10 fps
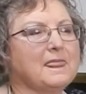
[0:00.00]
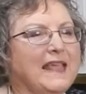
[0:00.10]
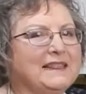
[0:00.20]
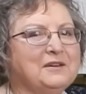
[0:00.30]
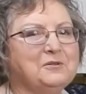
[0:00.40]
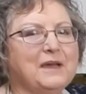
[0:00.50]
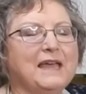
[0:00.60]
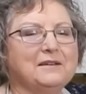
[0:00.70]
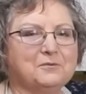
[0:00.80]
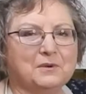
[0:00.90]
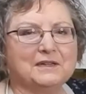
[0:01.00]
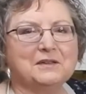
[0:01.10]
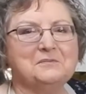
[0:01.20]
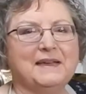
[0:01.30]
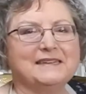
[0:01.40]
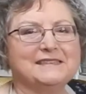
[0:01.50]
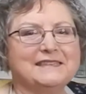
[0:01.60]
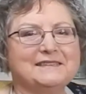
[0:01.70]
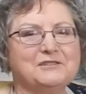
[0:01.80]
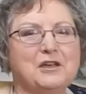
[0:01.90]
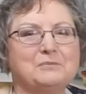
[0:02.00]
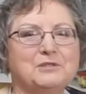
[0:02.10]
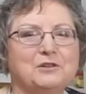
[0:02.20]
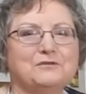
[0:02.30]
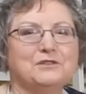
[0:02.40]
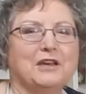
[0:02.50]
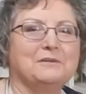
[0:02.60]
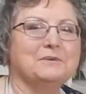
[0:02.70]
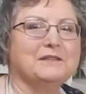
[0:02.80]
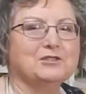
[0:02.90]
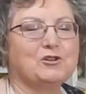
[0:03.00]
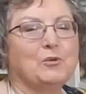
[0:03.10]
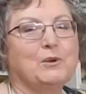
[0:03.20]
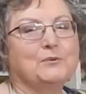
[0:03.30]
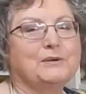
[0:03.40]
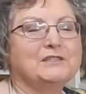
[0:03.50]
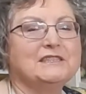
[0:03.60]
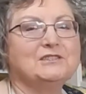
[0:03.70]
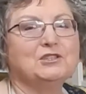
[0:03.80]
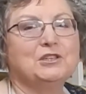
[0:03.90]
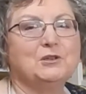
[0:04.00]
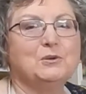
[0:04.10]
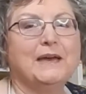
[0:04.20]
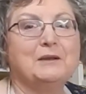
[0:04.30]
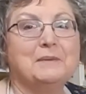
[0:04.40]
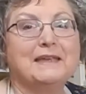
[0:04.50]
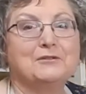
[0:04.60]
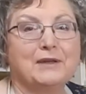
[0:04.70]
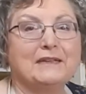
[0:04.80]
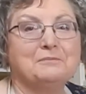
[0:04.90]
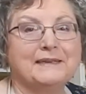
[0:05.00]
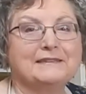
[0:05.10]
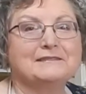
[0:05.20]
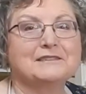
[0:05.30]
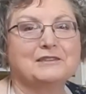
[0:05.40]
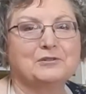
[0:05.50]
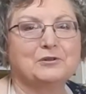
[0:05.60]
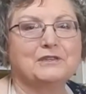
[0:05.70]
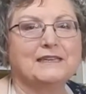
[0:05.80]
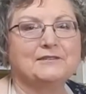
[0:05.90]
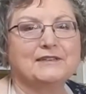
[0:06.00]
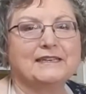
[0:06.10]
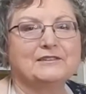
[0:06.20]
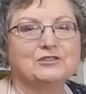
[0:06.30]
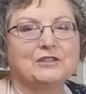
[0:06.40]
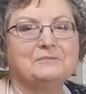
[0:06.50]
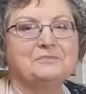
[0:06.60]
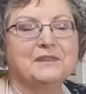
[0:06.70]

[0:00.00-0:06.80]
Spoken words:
Hello and welcome back to Hilltop Stovetop, the show where we're teaching you how to make great meals in an ordinary kitchen.